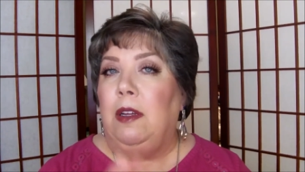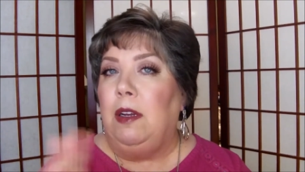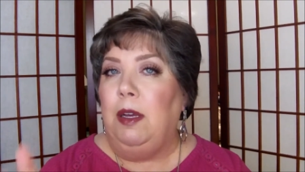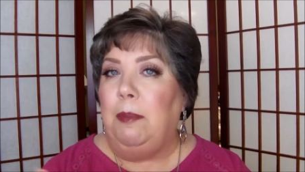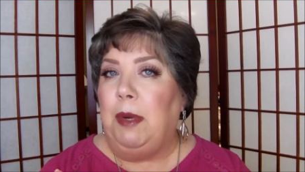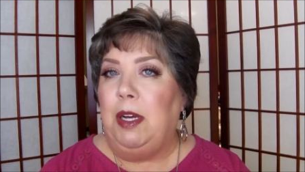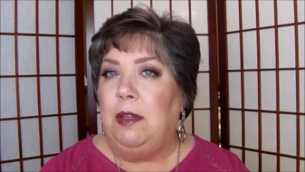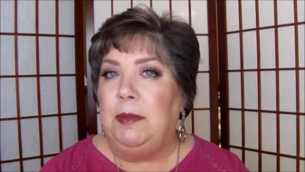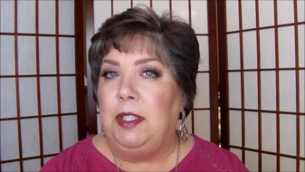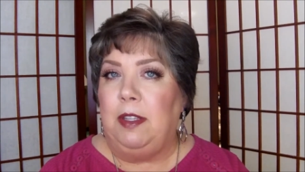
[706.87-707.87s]
lip
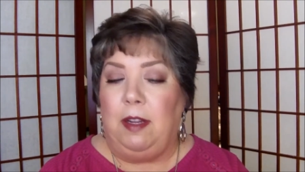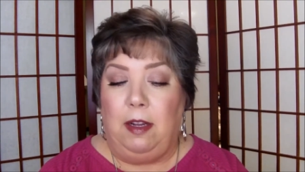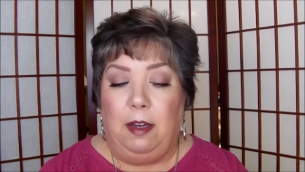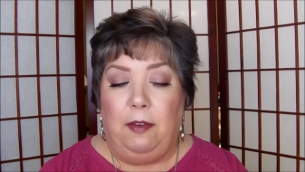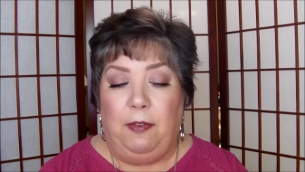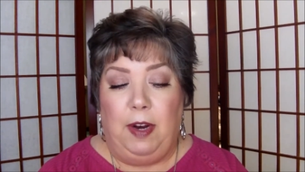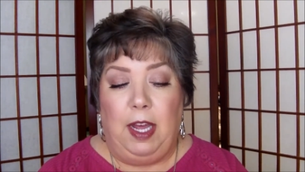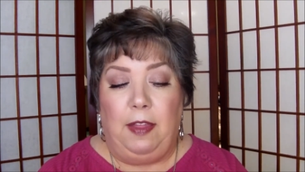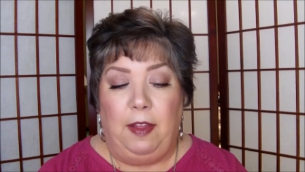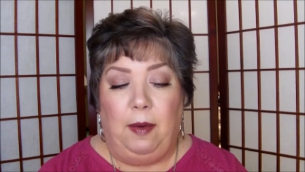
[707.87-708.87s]
balms and stuff, and
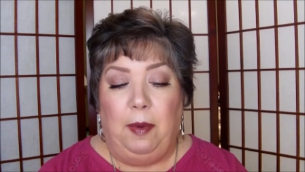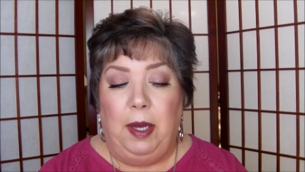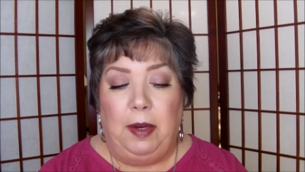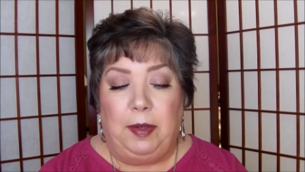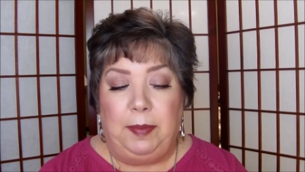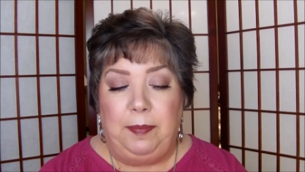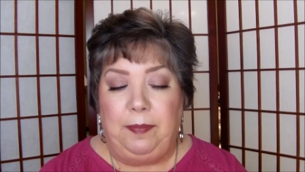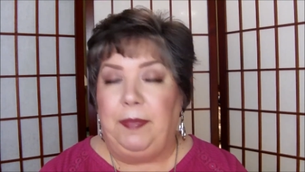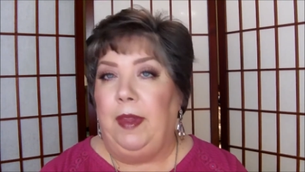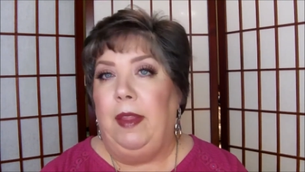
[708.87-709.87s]
I thought, well,
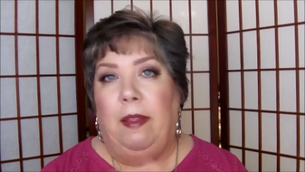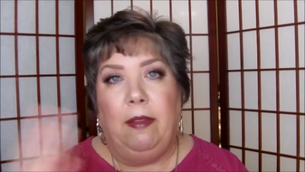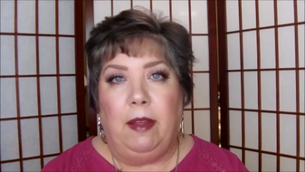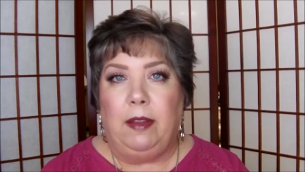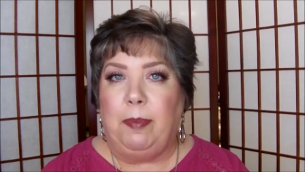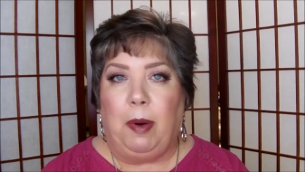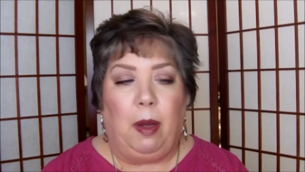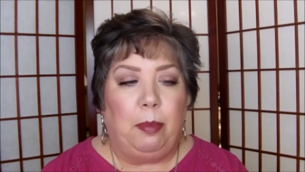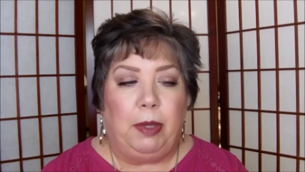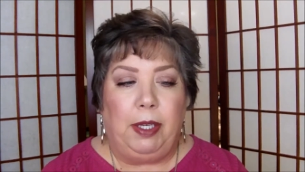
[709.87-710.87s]
that's
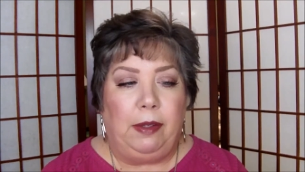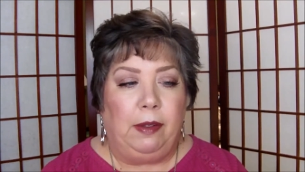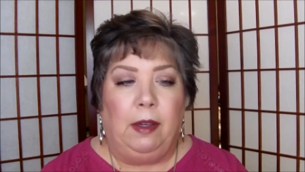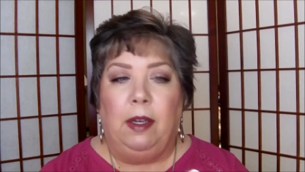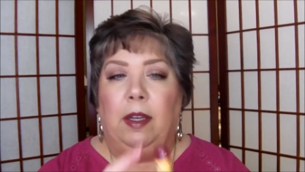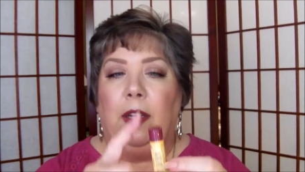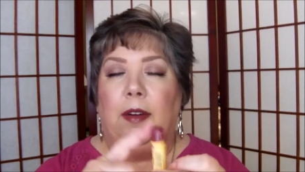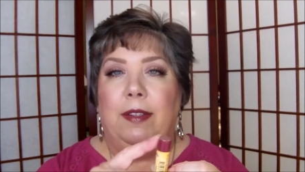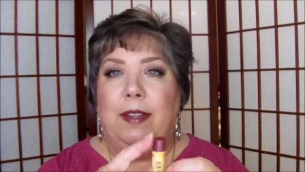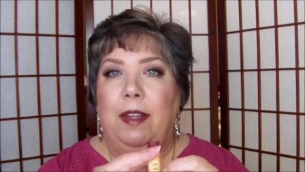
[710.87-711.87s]
probably,
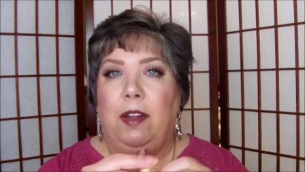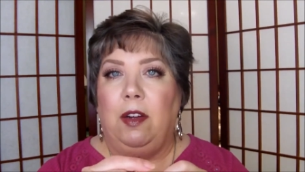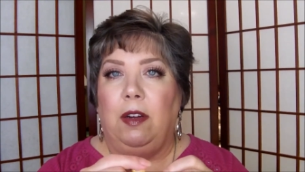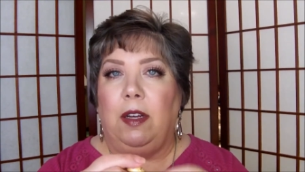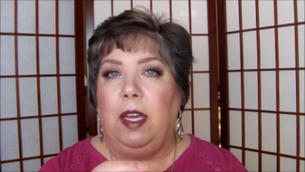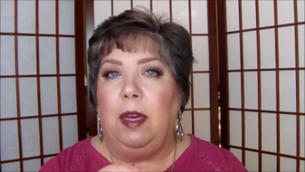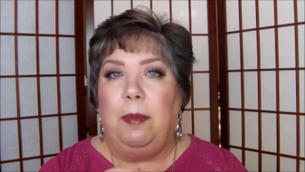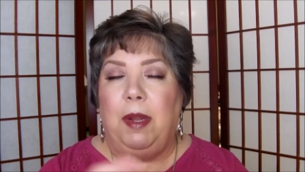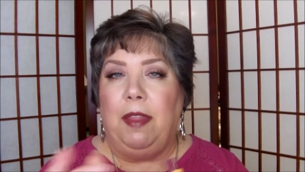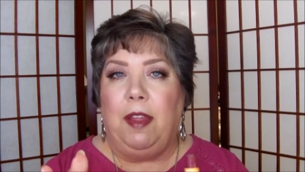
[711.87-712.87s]
I've seen the dark cap,
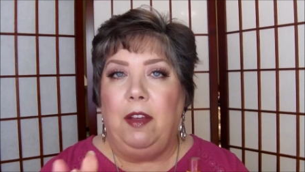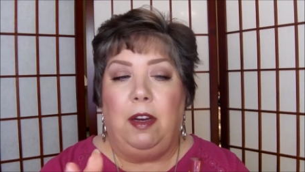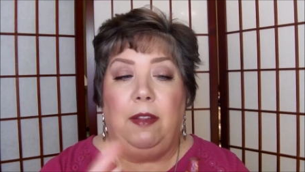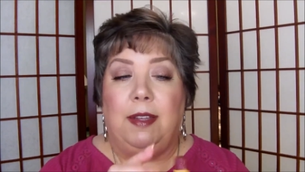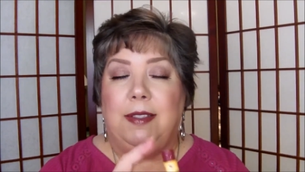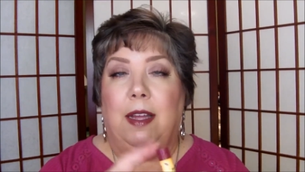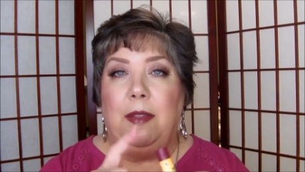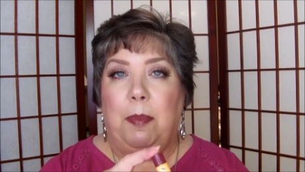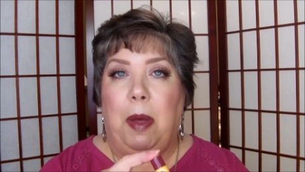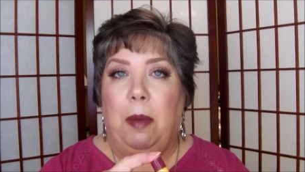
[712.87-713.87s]
and I thought, that's like
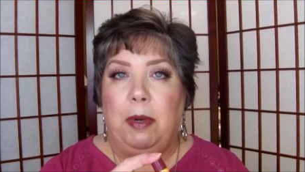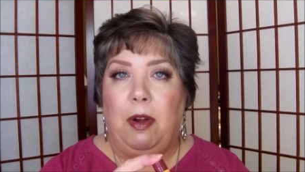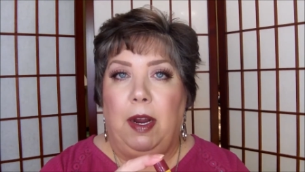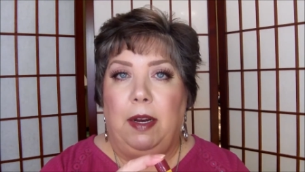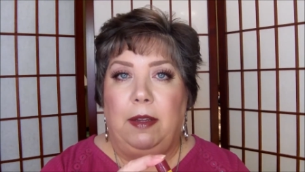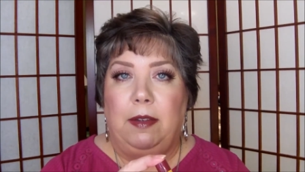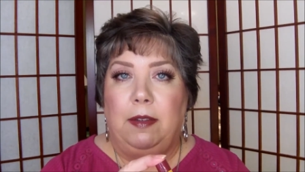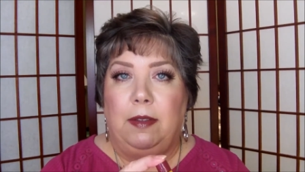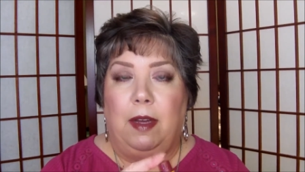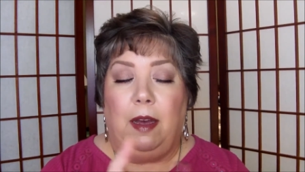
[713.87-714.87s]
the pomegranate
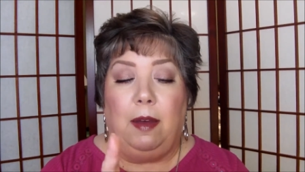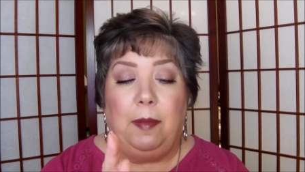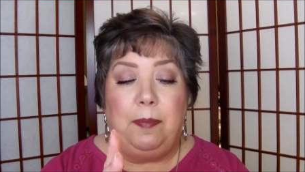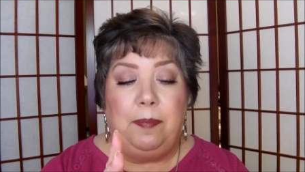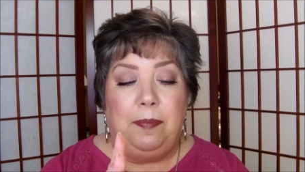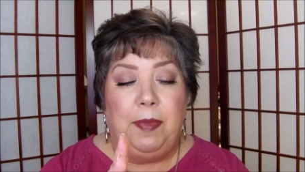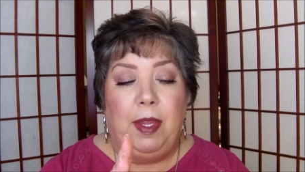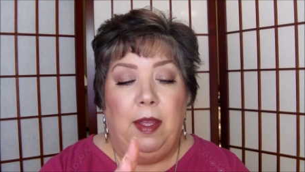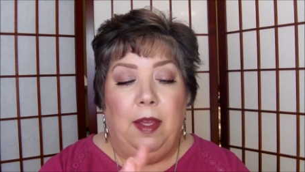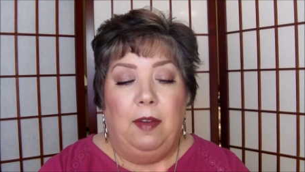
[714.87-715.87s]

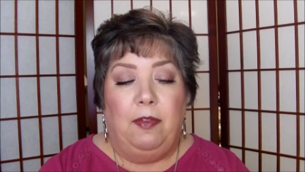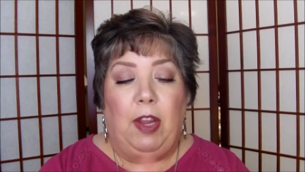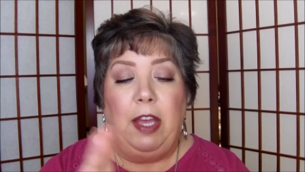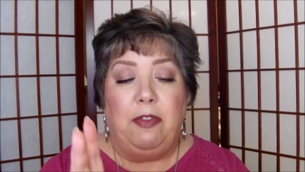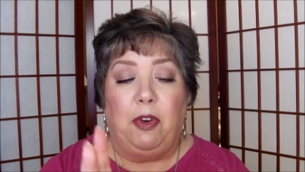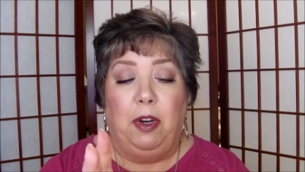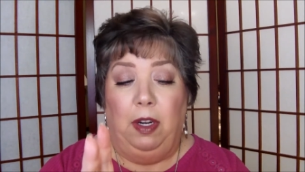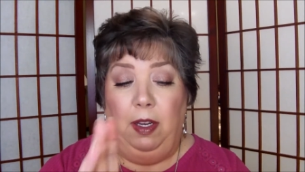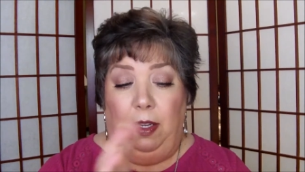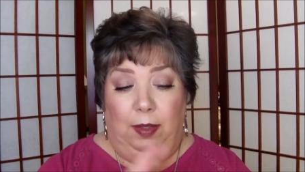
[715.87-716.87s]
flavor.
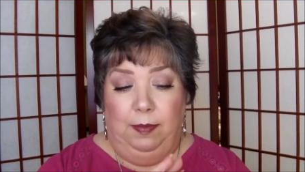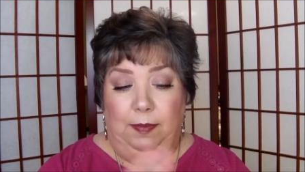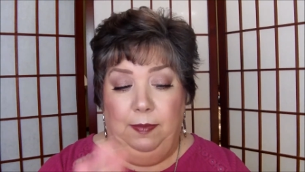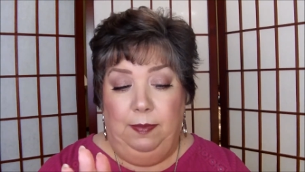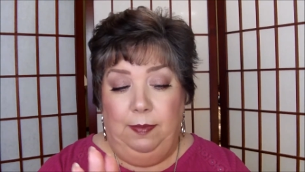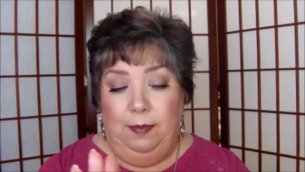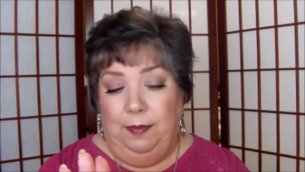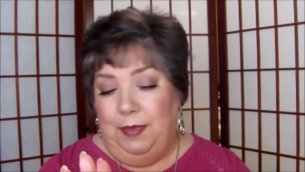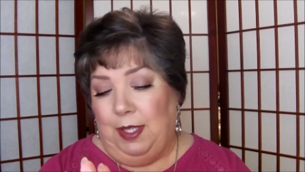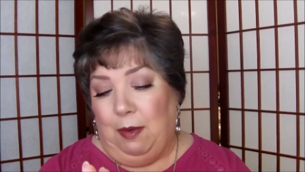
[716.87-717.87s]

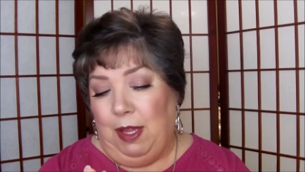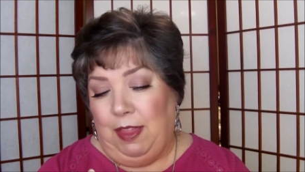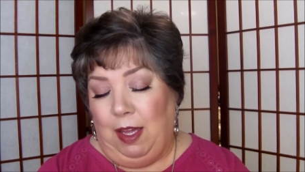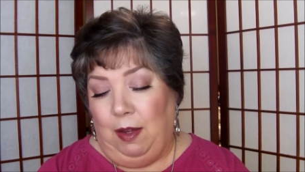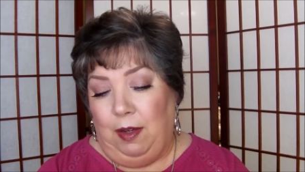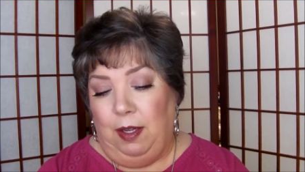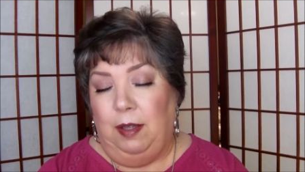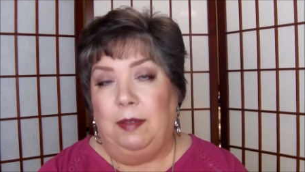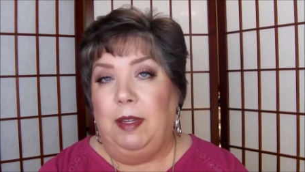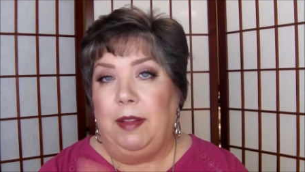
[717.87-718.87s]
So I thought,
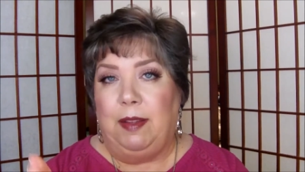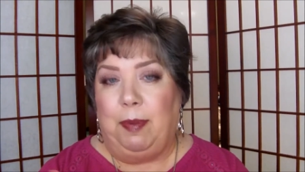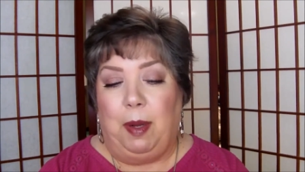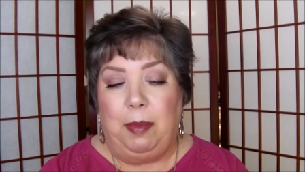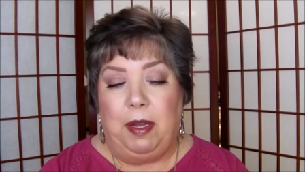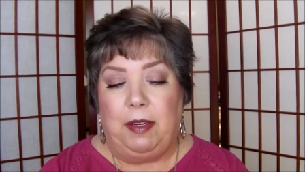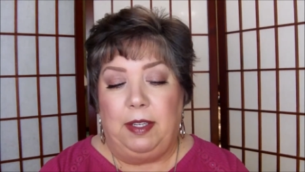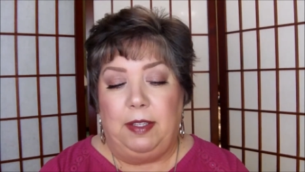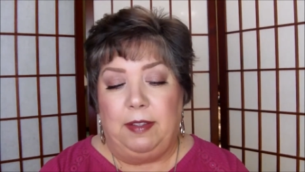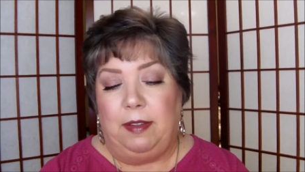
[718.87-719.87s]
well, that's probably all it
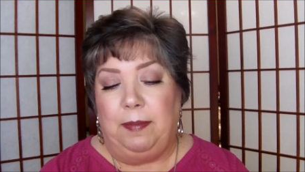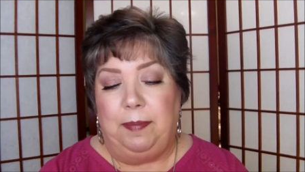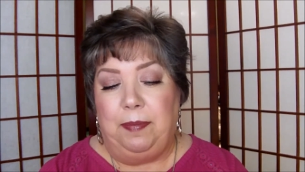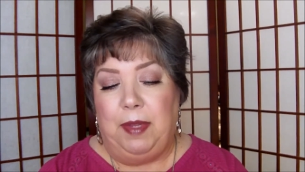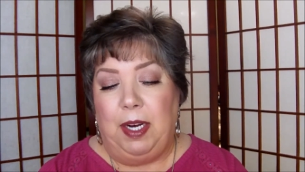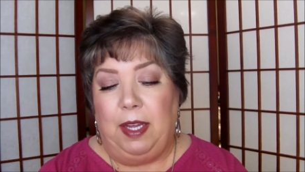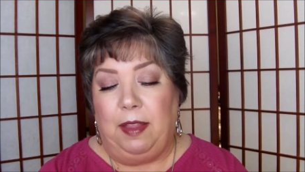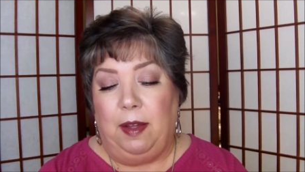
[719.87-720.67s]
is. And then I